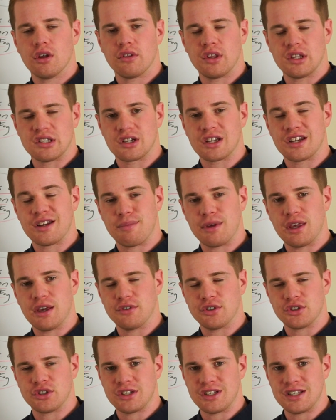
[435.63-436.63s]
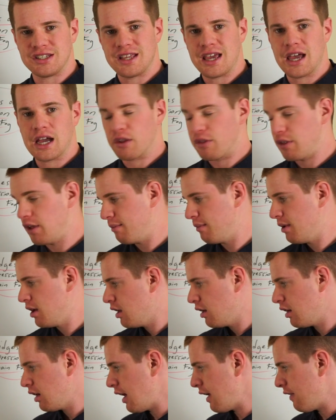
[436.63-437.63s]
that's going to be able to detect them.
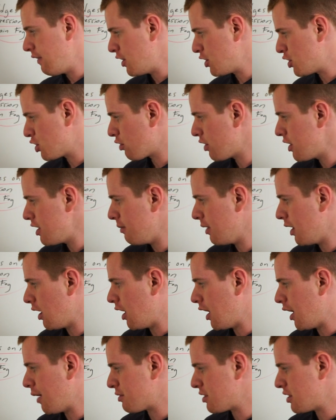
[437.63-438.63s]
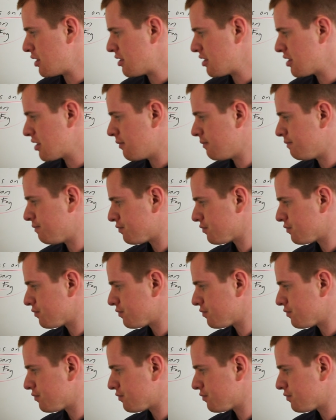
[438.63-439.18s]
And then treatment options,